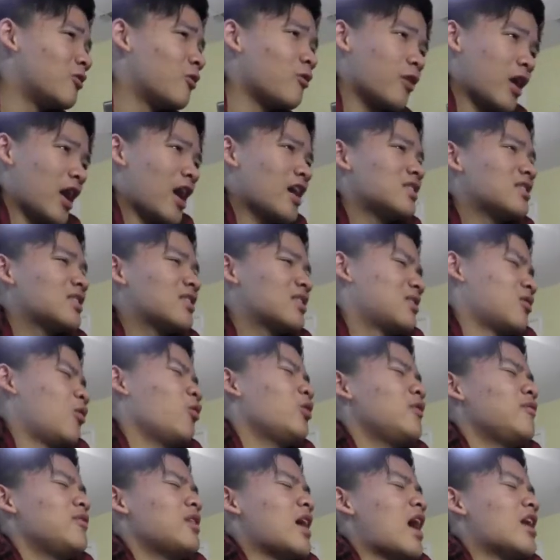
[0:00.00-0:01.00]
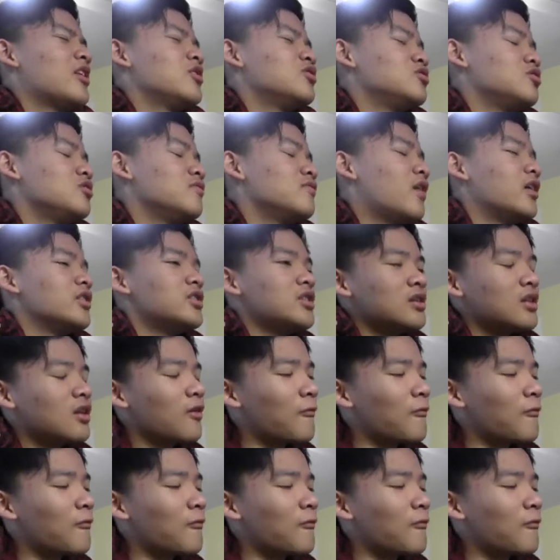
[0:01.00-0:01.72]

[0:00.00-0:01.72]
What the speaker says: Or heck, don't even add a zoom function in